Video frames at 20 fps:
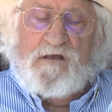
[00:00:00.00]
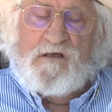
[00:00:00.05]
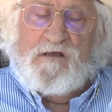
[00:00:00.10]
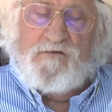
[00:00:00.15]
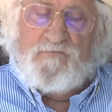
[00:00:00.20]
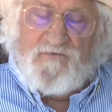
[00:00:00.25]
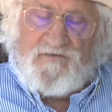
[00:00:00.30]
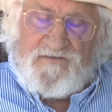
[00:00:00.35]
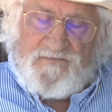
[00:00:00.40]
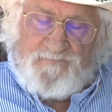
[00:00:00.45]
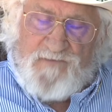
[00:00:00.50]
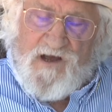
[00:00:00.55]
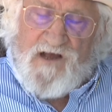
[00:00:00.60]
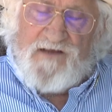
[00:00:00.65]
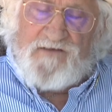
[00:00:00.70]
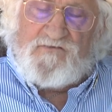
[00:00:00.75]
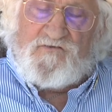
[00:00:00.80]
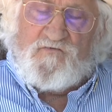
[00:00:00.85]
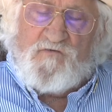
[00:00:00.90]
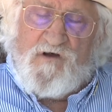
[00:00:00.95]
It was
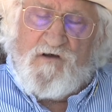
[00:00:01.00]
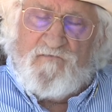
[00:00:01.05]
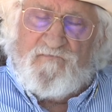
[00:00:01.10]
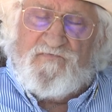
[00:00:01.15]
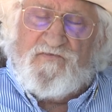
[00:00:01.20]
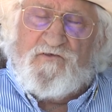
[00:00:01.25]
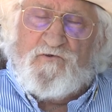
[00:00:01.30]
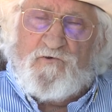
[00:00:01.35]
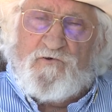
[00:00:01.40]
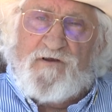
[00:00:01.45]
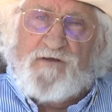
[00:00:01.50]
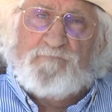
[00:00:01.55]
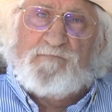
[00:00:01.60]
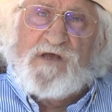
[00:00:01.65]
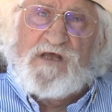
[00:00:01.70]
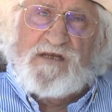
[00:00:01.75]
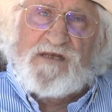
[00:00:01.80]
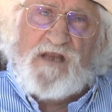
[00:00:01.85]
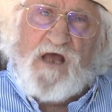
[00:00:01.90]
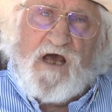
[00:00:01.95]
by 12:30
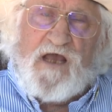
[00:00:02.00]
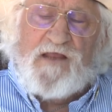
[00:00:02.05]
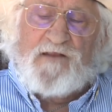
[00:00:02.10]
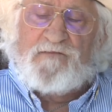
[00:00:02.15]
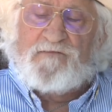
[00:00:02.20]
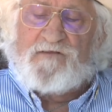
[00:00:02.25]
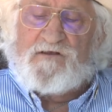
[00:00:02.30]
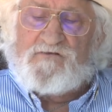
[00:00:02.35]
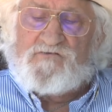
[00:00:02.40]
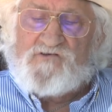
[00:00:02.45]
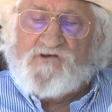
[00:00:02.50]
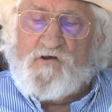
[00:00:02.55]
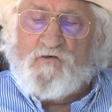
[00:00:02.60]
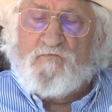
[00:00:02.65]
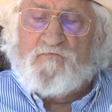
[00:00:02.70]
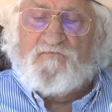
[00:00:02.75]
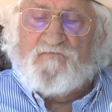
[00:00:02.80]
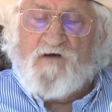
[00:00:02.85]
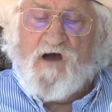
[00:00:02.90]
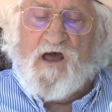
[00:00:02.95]
midnight that
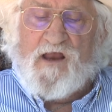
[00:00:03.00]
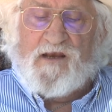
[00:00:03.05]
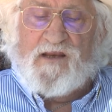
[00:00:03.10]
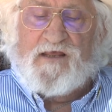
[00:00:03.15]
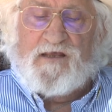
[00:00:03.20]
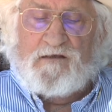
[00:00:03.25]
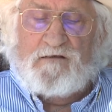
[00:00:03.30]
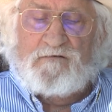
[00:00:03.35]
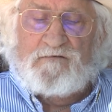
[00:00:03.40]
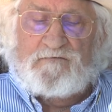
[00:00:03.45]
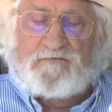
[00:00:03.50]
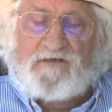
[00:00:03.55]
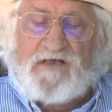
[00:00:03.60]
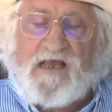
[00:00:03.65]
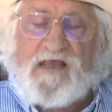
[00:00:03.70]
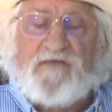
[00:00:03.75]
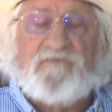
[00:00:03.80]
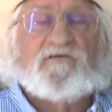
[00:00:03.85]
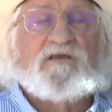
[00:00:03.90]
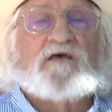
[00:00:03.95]
Joe finally gave